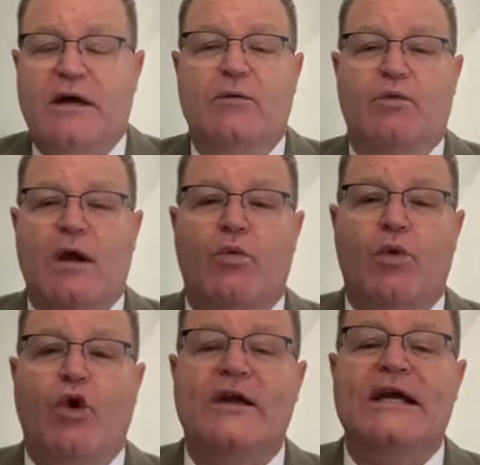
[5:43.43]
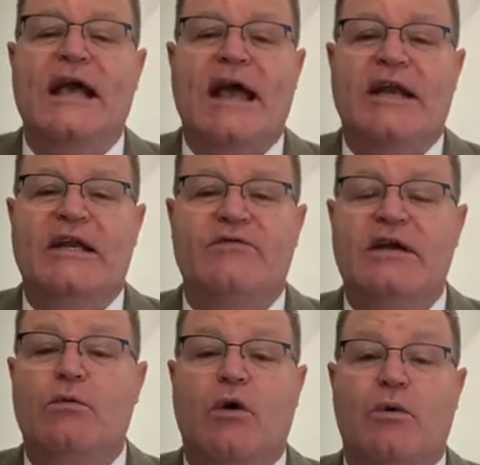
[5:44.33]
We're walking and
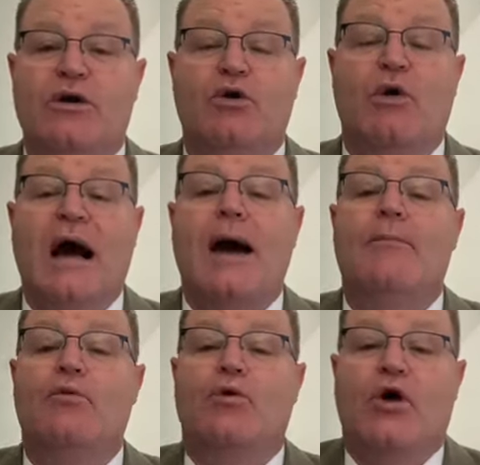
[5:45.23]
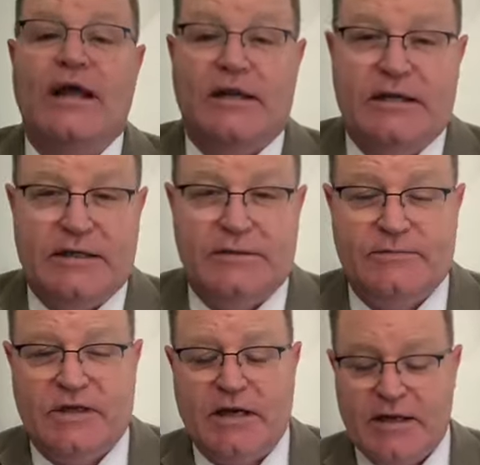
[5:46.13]
living what we call uprightly,
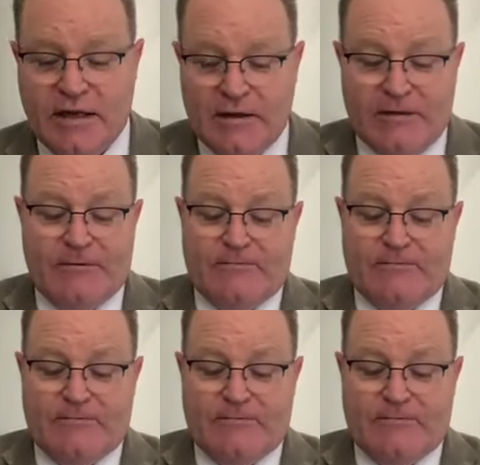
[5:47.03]
okay?